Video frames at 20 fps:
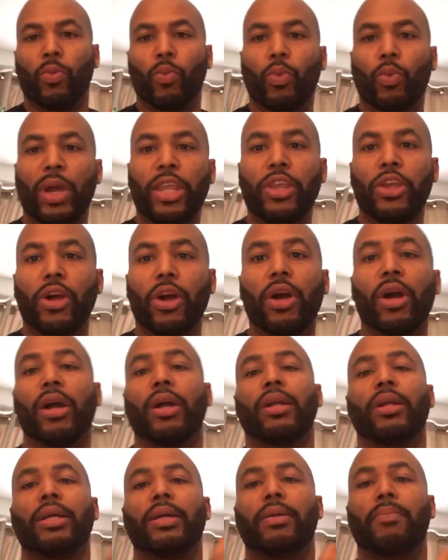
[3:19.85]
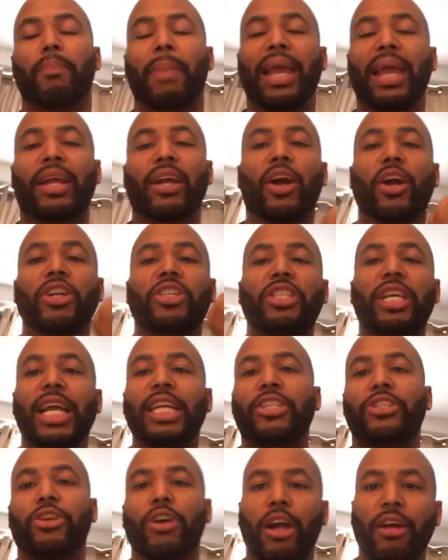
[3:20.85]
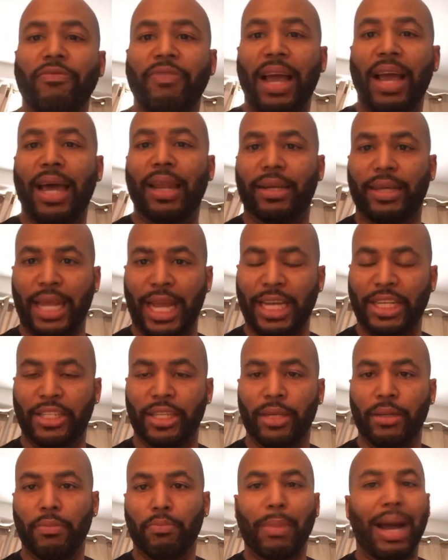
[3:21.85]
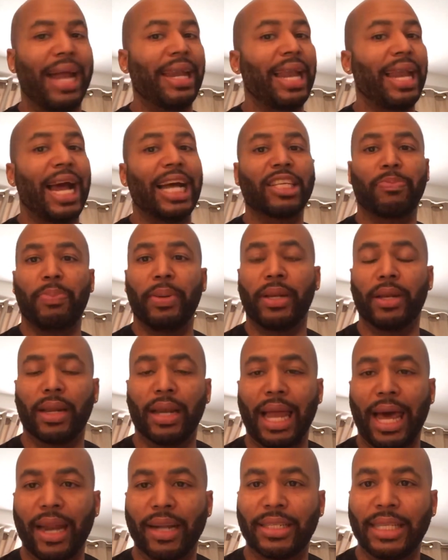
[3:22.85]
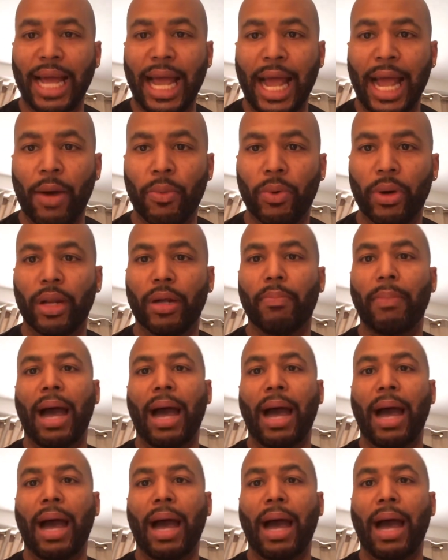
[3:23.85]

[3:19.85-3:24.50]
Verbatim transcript: When you're making her chase your validation by not spending a lot of time with her,